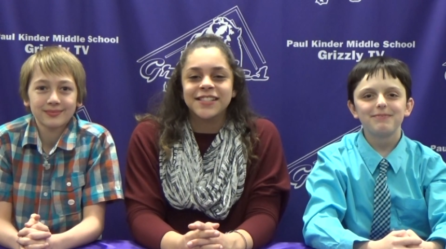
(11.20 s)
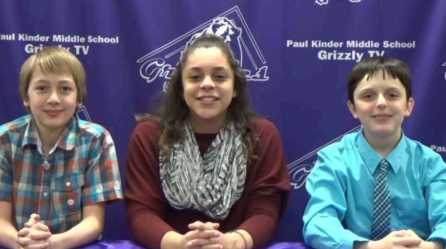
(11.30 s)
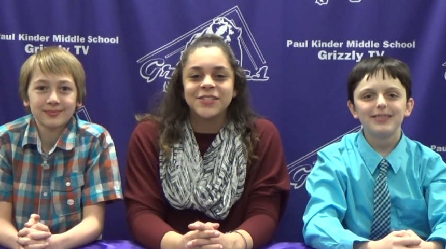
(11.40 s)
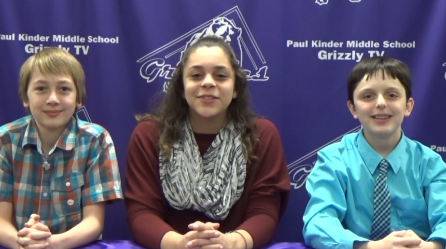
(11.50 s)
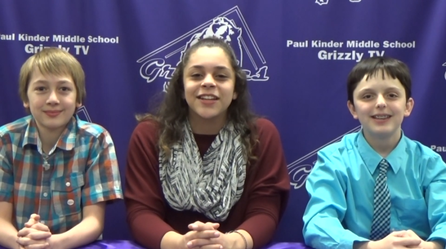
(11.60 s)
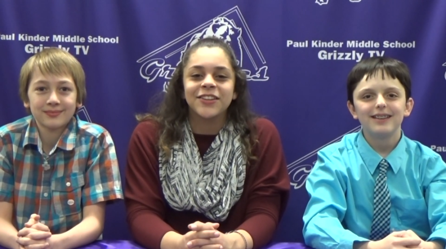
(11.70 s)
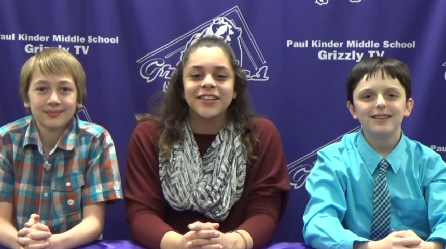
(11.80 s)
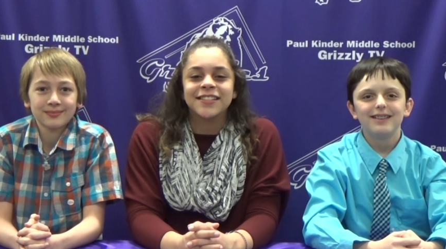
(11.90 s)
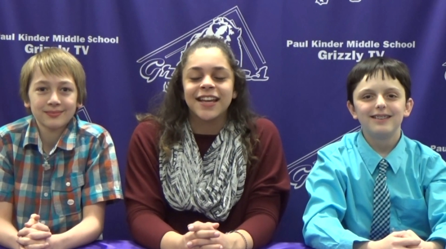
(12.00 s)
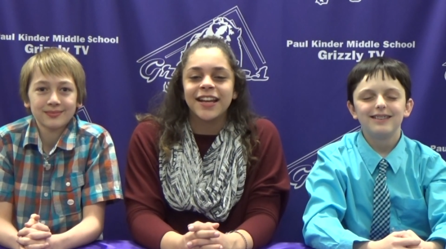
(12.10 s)
Speaker 1: listeners to another
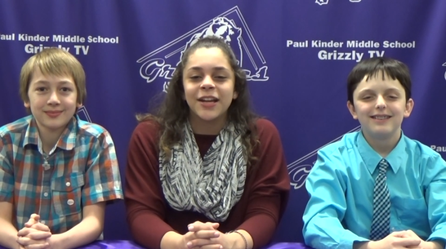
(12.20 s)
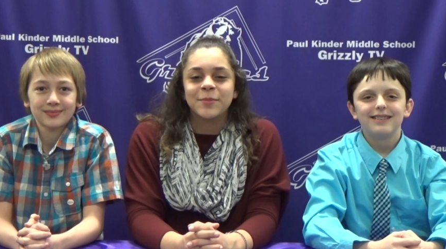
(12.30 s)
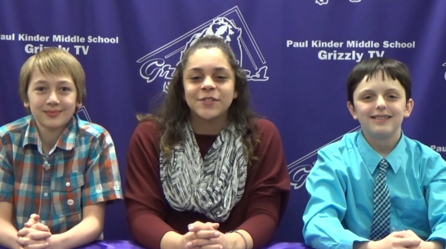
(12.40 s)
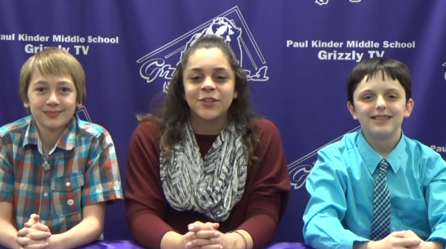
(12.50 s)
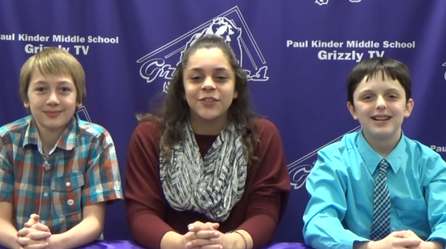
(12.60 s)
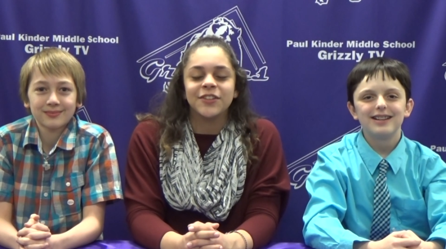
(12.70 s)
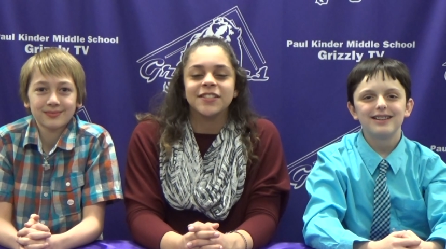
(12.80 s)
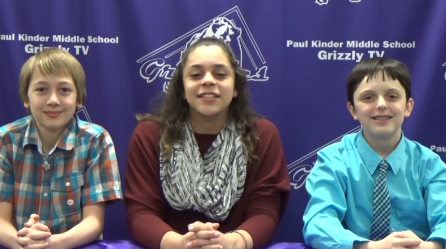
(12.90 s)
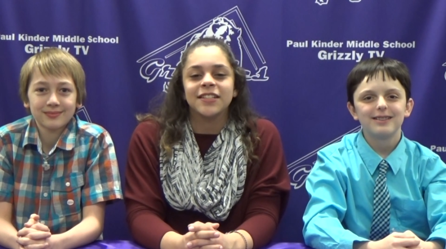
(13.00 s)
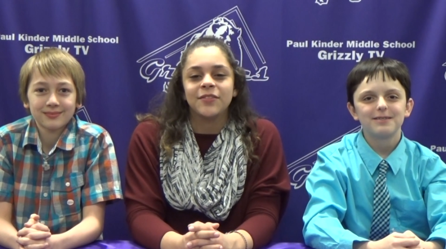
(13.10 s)
exciting episode of
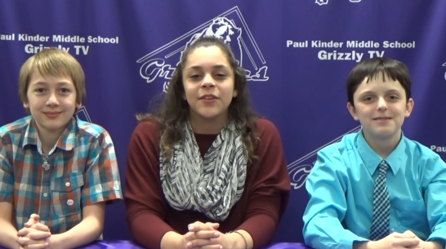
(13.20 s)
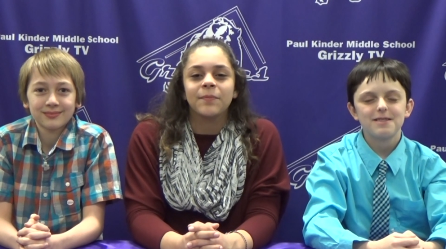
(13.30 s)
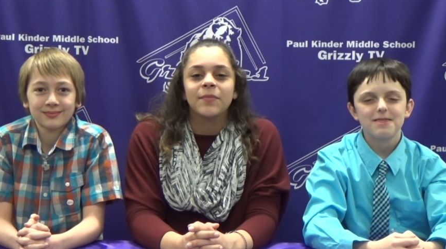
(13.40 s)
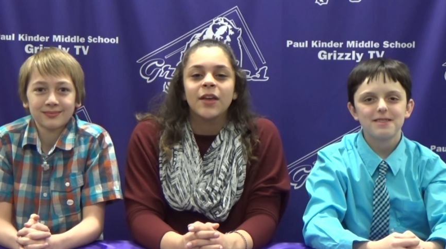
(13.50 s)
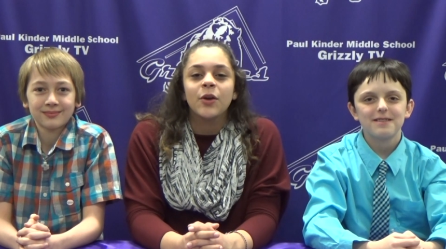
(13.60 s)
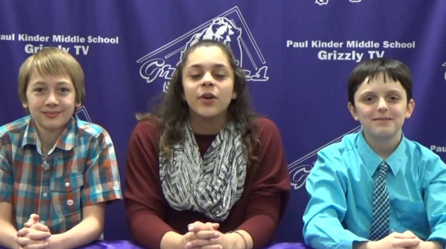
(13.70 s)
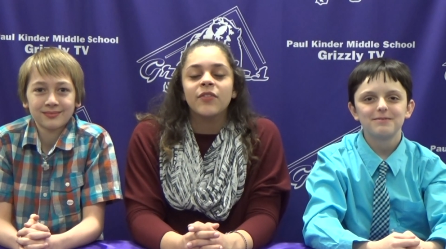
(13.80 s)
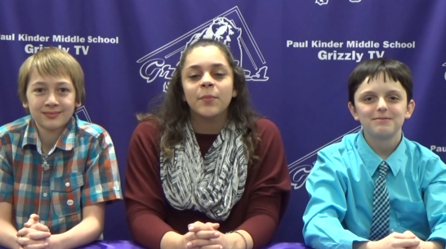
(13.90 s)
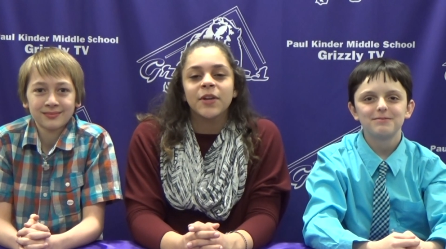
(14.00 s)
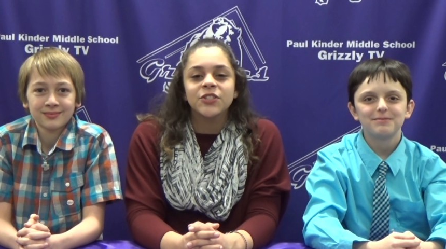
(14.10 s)
Grizzly TV. We
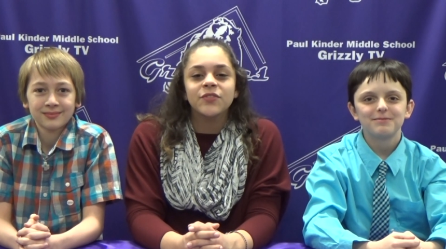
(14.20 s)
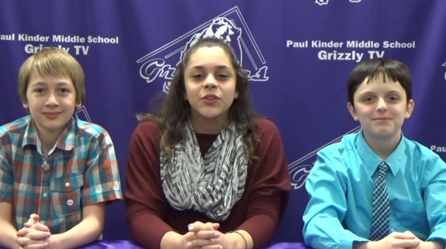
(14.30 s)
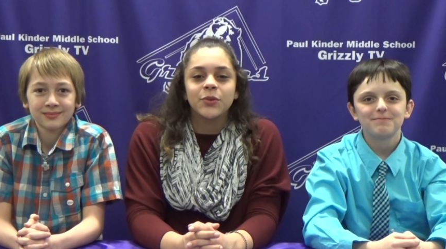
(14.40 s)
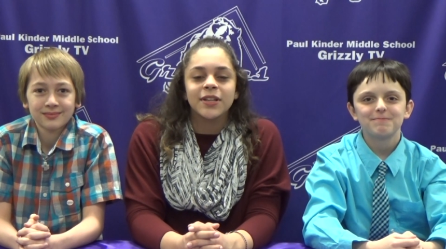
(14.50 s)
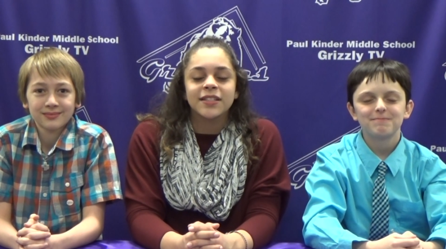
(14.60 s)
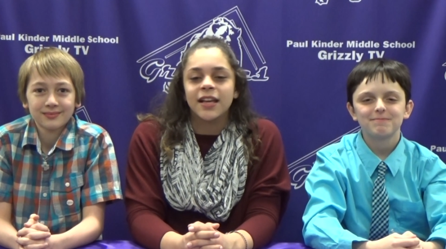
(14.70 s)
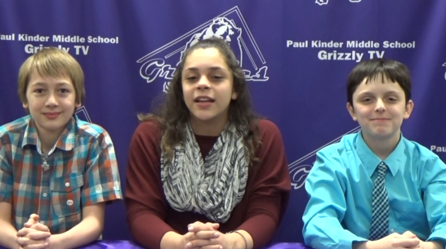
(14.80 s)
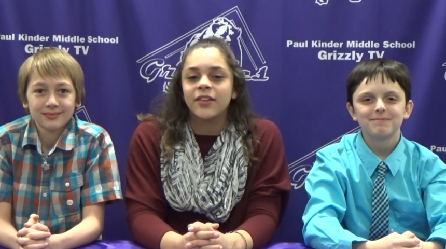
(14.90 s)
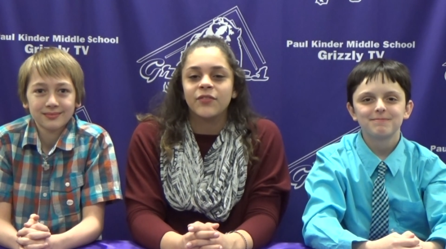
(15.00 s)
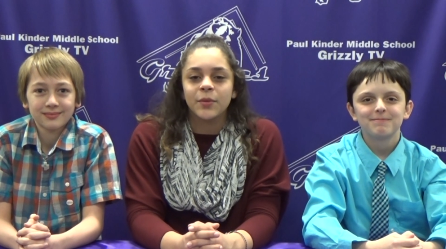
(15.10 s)
have a bunch of new and
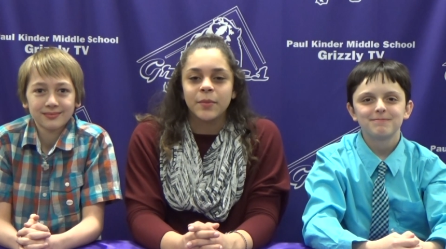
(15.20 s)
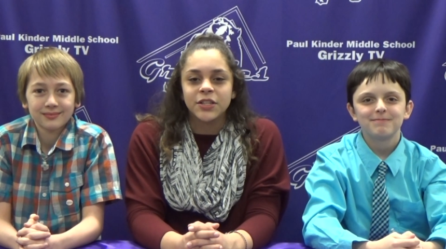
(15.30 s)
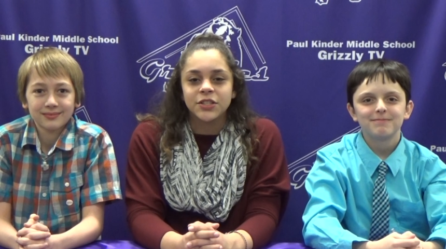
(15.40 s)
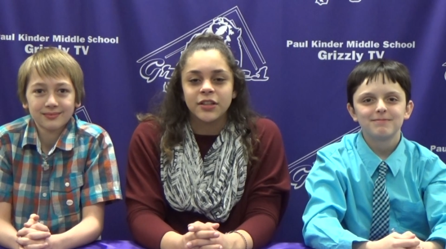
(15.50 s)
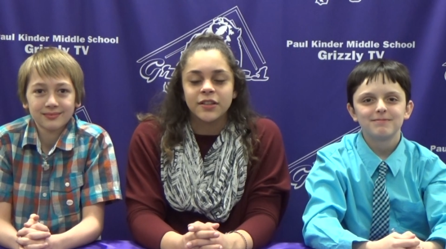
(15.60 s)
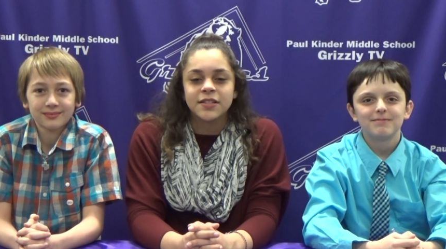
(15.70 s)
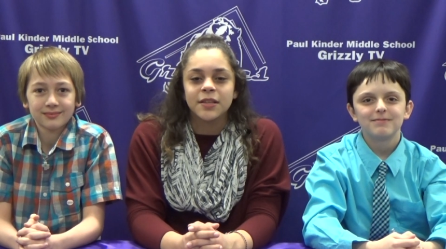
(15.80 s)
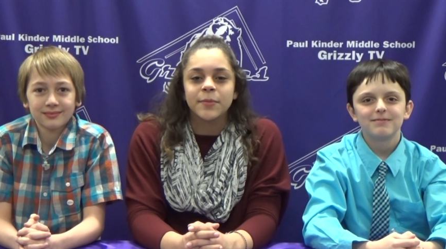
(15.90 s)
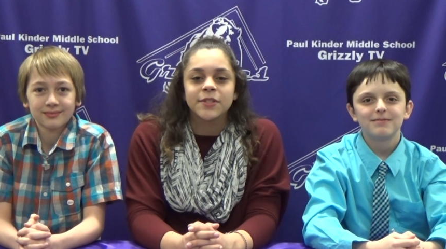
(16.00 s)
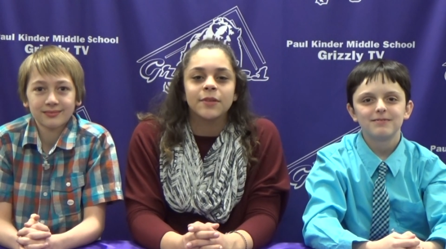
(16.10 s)
exciting information in this
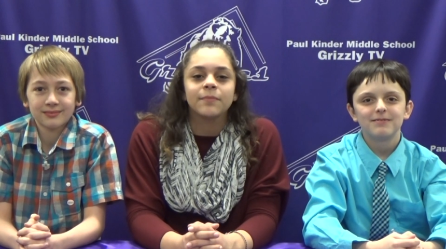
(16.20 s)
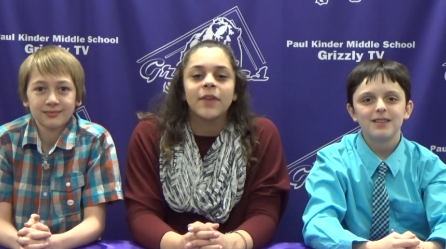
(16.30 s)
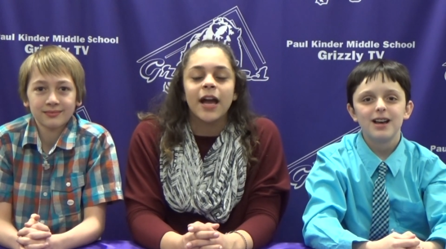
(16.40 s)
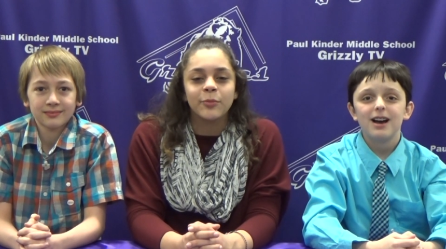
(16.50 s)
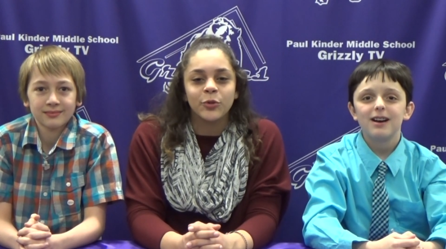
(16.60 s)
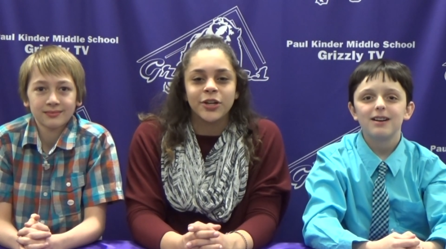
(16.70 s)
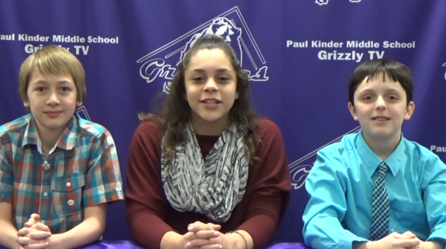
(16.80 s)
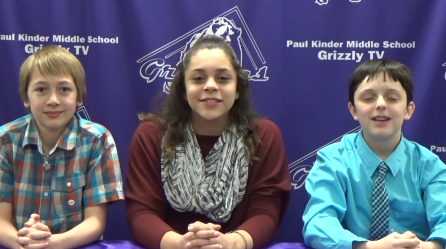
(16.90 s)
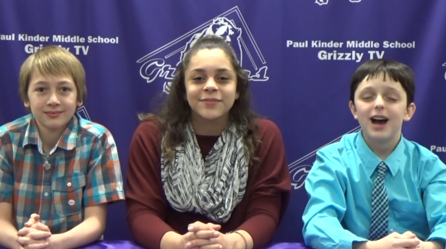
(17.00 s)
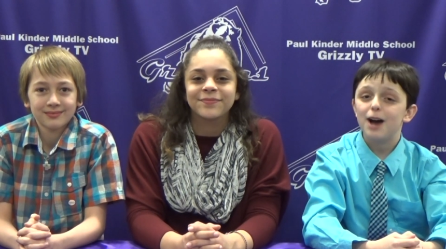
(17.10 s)
episode. I'm
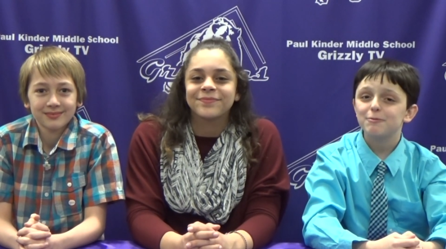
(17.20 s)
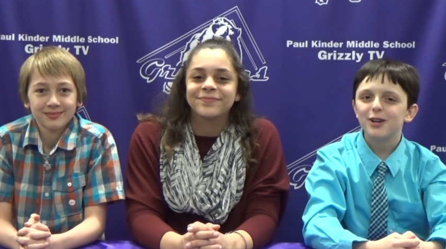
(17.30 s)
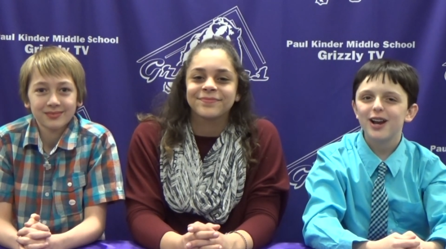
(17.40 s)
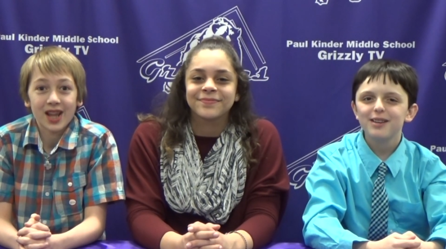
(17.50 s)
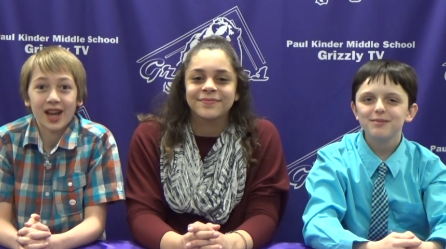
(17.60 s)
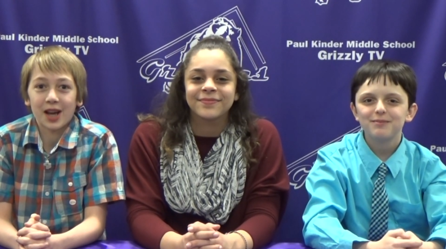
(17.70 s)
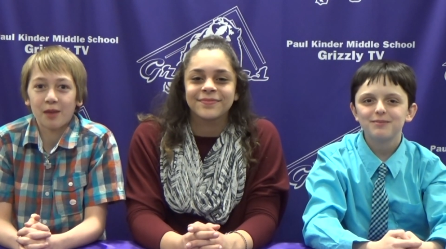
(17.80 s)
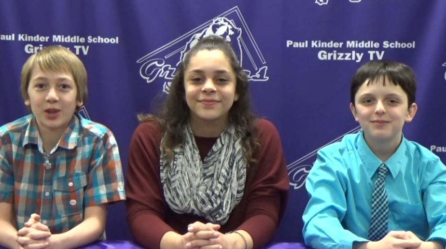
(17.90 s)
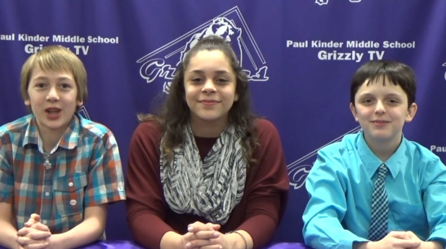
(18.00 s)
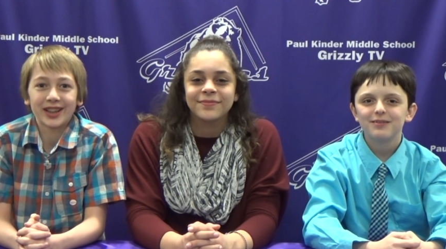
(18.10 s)
Lourdes. I'm Trey. And
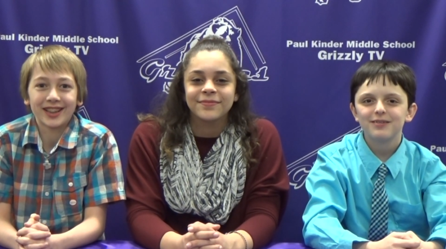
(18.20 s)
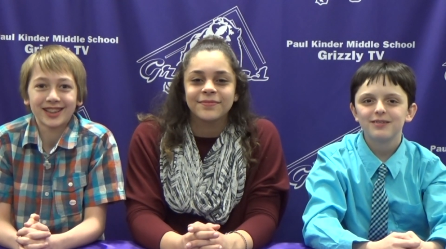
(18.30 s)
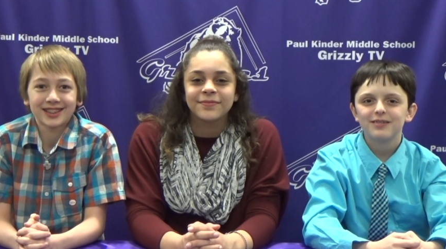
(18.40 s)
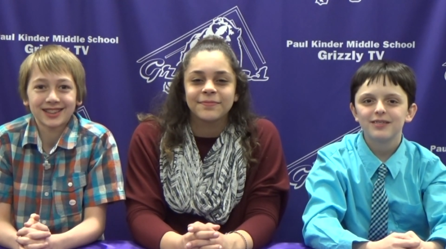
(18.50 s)
I'm London.